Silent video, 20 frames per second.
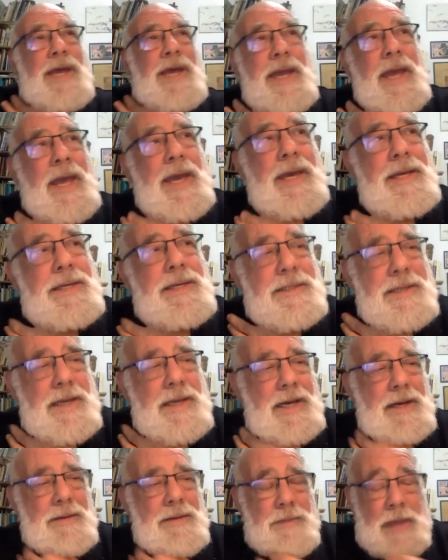and
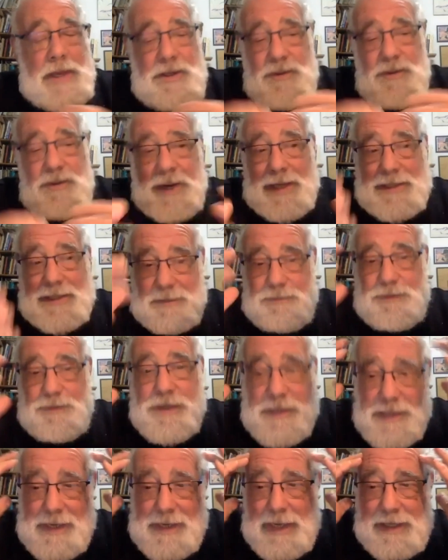you've got the
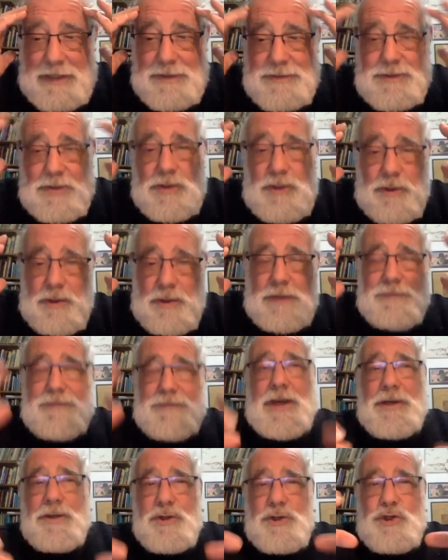PA, so you're living
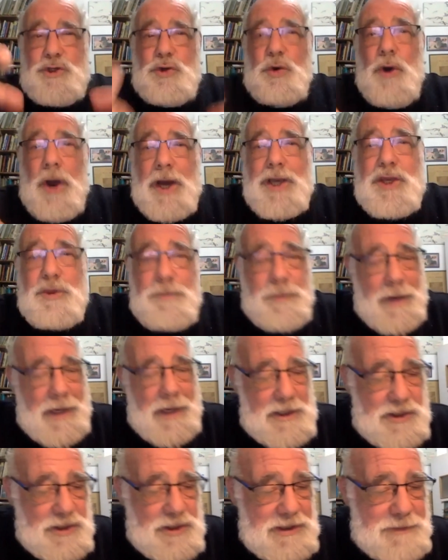under two
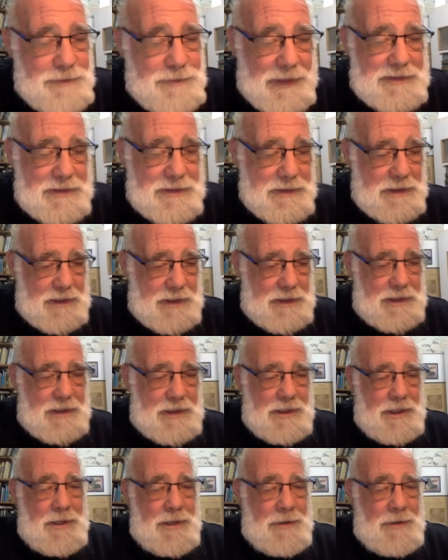occupations basically.